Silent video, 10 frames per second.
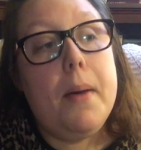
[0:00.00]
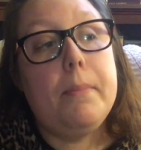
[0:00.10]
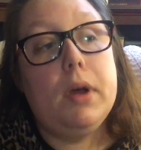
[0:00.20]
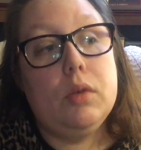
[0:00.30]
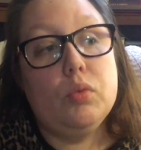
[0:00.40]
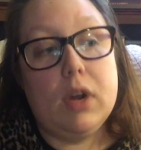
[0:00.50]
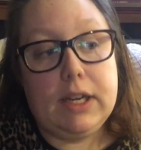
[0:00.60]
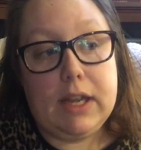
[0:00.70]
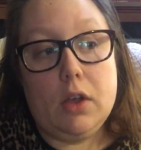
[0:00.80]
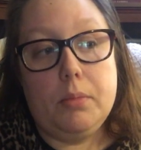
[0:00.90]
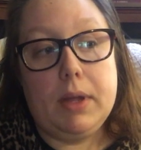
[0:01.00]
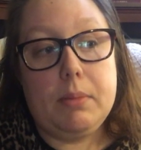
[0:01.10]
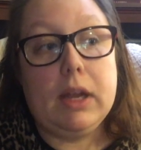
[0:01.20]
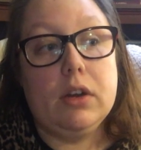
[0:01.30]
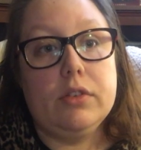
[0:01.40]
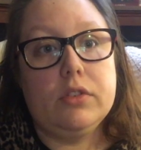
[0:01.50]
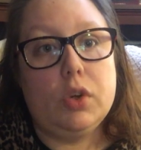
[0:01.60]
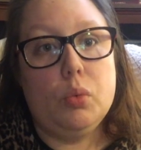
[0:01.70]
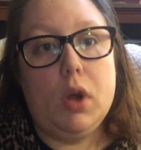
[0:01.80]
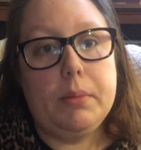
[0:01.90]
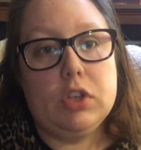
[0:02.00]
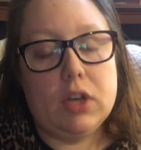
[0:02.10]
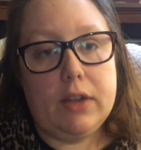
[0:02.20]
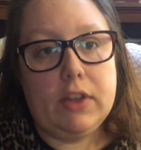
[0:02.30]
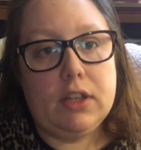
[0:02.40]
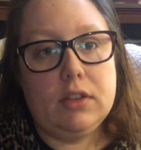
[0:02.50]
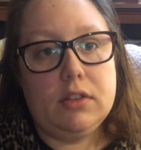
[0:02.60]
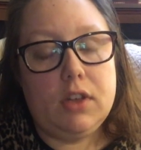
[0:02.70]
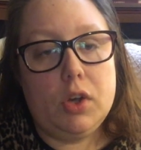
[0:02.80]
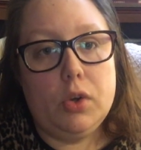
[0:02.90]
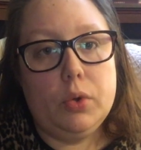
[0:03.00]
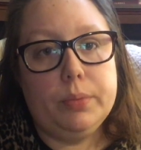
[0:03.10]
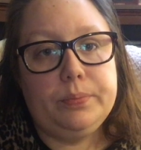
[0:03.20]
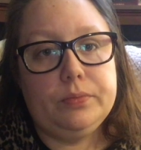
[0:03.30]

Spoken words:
But right now my parents don't want me driving, so